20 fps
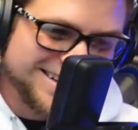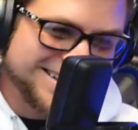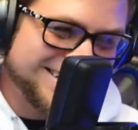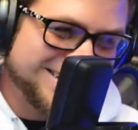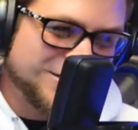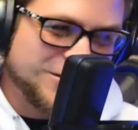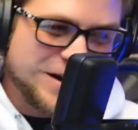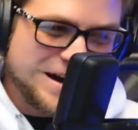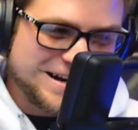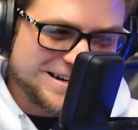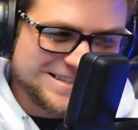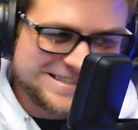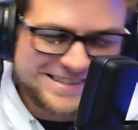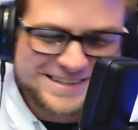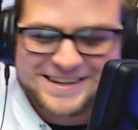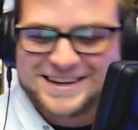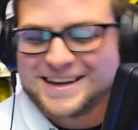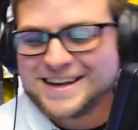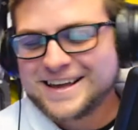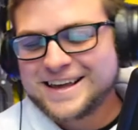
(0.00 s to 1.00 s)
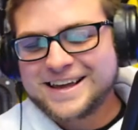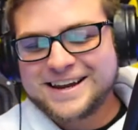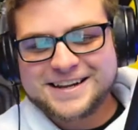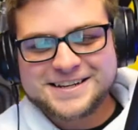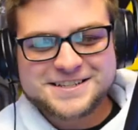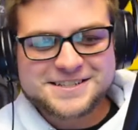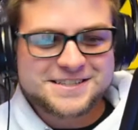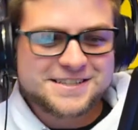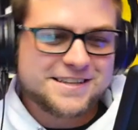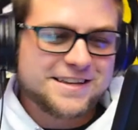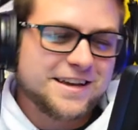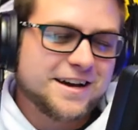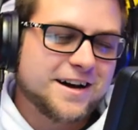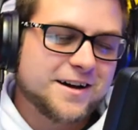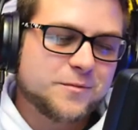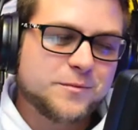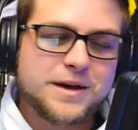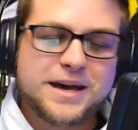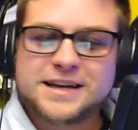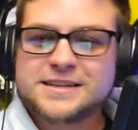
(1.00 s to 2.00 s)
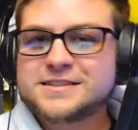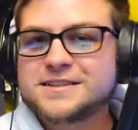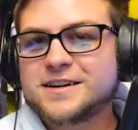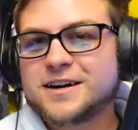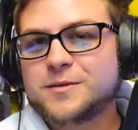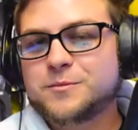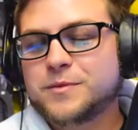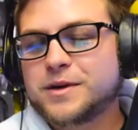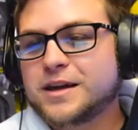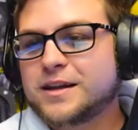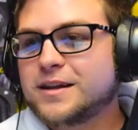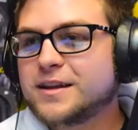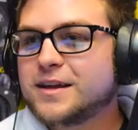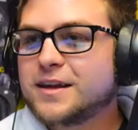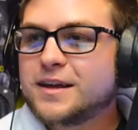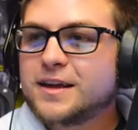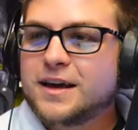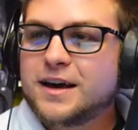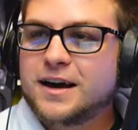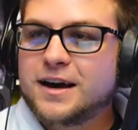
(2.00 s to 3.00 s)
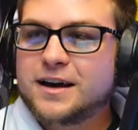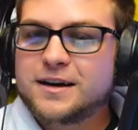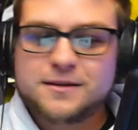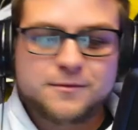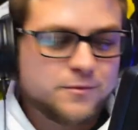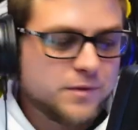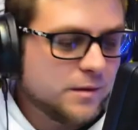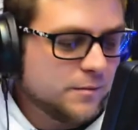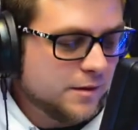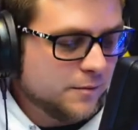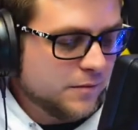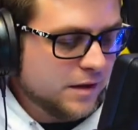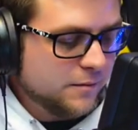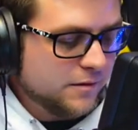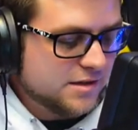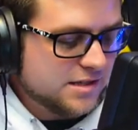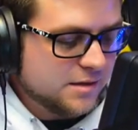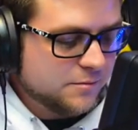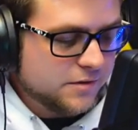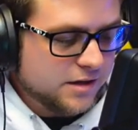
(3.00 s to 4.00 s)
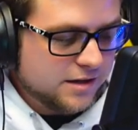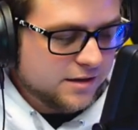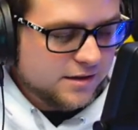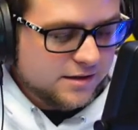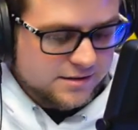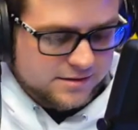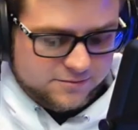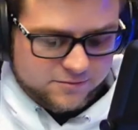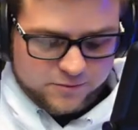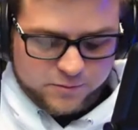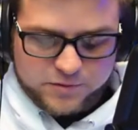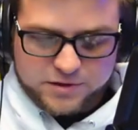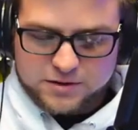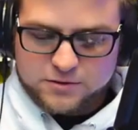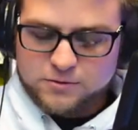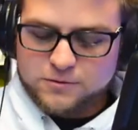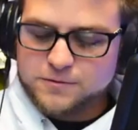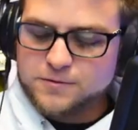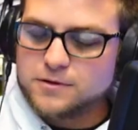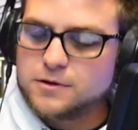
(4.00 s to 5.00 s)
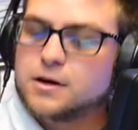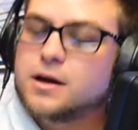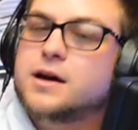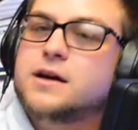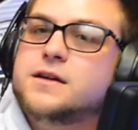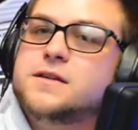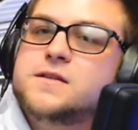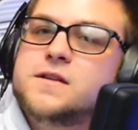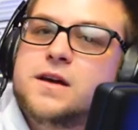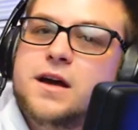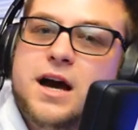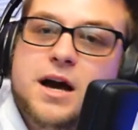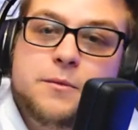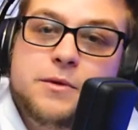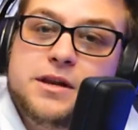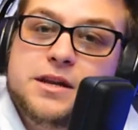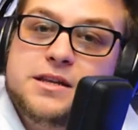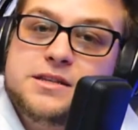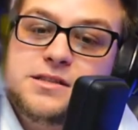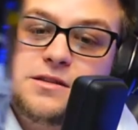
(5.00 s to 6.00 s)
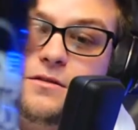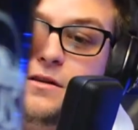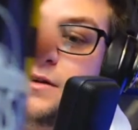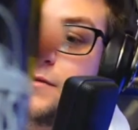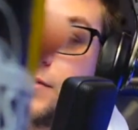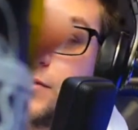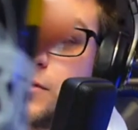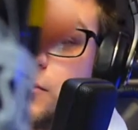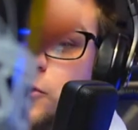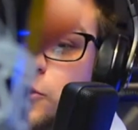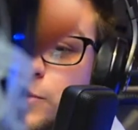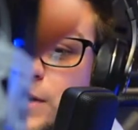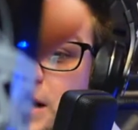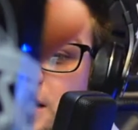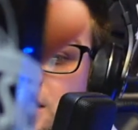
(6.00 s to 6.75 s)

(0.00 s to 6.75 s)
it works, and it's just the unmasked cup, man. Uh, maybe maybe something like this would be cool for you guys. I mean, these are even cool by